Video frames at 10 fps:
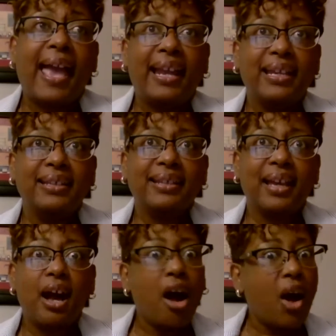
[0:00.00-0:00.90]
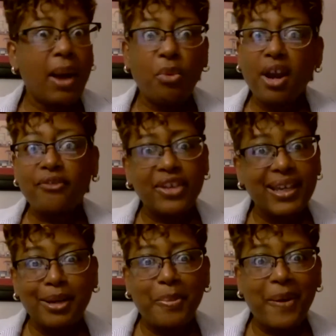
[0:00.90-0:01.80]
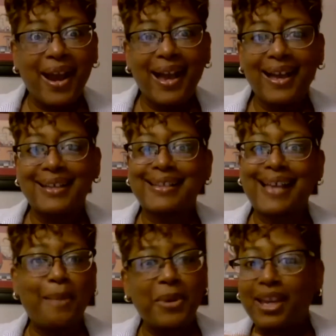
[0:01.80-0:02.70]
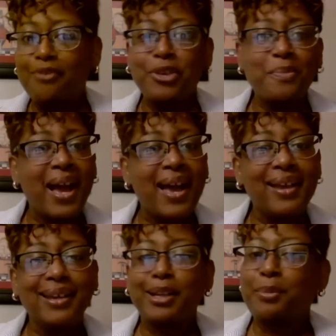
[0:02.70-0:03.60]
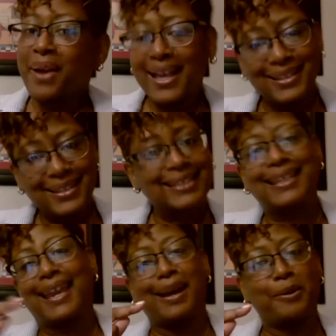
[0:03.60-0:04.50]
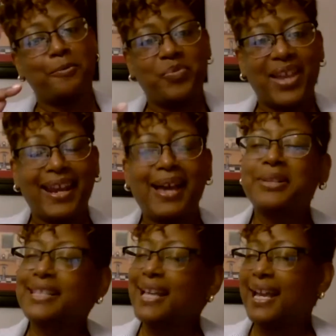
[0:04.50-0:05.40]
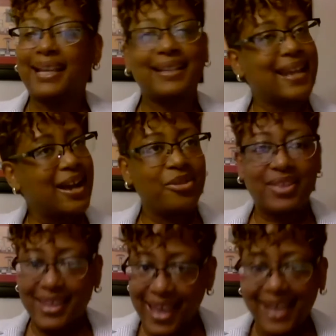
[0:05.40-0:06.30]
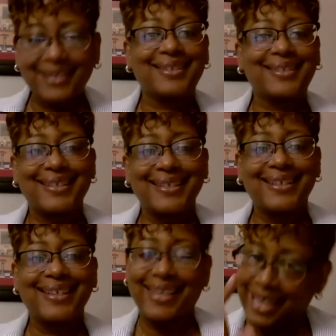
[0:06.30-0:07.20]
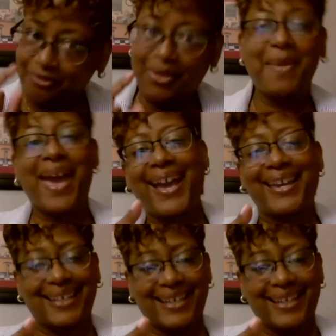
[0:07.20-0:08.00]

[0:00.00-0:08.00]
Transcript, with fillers: and he said, Oh, I work for enterprise. I'm going to give you my enterprise discount. And I was like, Now that's giving back.